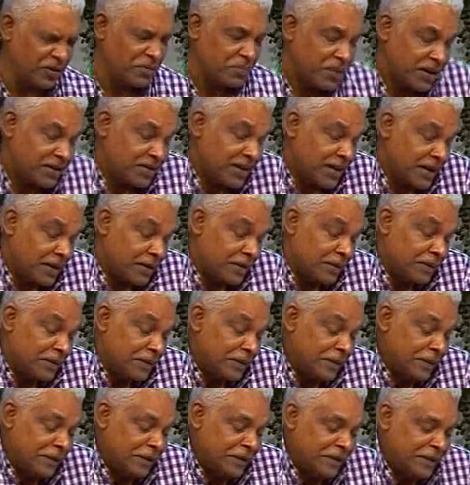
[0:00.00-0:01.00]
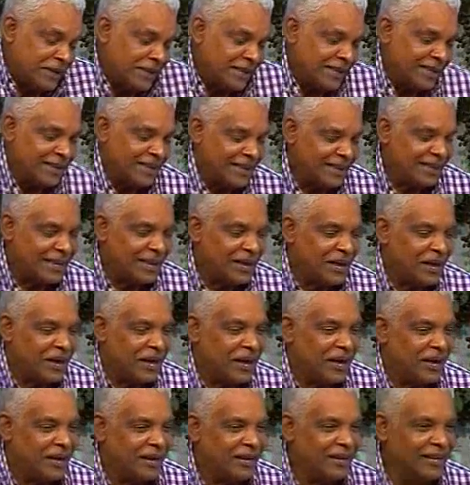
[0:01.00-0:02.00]
but then
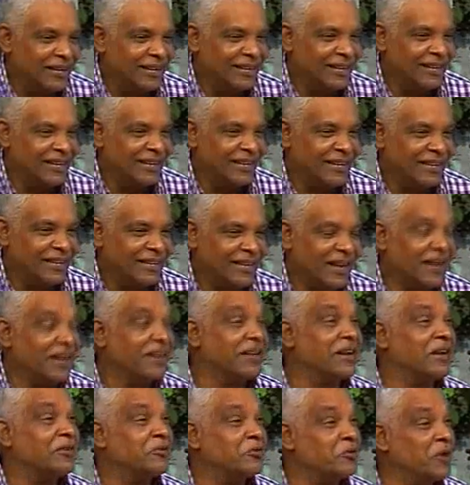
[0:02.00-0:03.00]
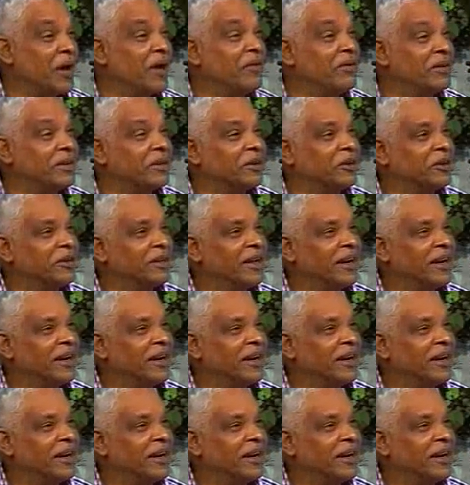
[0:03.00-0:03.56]
there are days you have it, you know.